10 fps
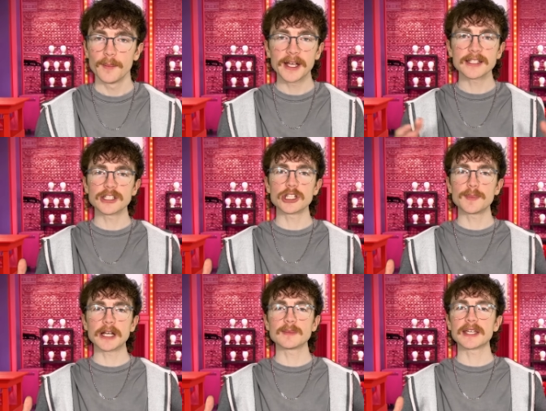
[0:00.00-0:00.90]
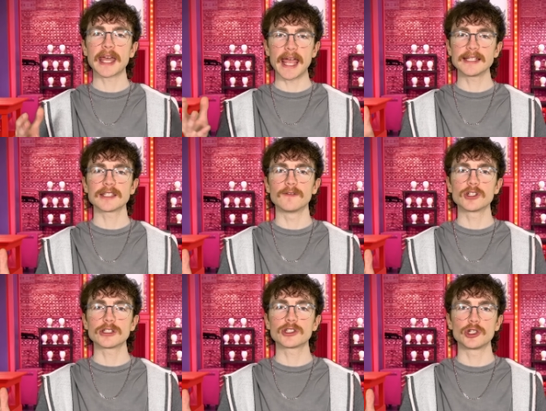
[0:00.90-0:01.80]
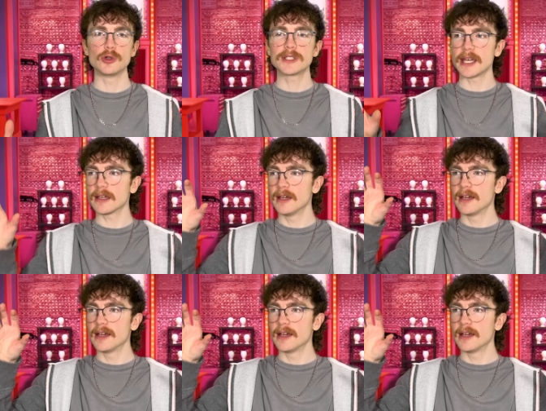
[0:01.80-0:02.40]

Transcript: because it just becomes a case of just choosing